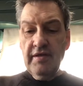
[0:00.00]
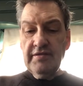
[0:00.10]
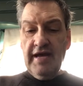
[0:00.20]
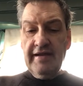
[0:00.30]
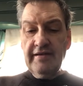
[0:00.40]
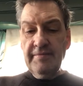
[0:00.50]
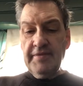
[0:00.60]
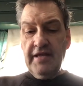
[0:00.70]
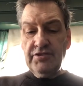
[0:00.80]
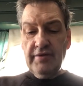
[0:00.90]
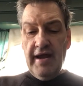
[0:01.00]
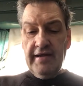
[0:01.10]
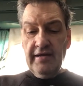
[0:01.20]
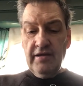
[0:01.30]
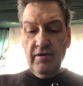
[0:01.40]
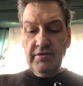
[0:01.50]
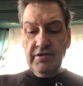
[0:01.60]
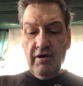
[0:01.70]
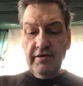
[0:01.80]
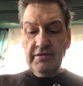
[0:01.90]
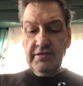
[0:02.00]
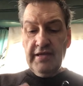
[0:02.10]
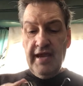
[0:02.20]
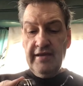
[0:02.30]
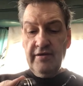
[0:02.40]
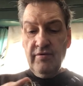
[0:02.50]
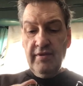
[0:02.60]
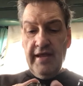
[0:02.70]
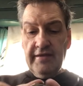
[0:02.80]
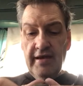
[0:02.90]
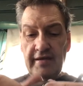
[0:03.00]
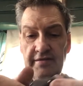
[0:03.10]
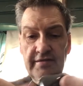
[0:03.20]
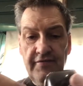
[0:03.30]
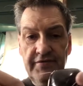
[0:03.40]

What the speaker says: tighten up that drag and go as hard as you can and all that kind of stuff.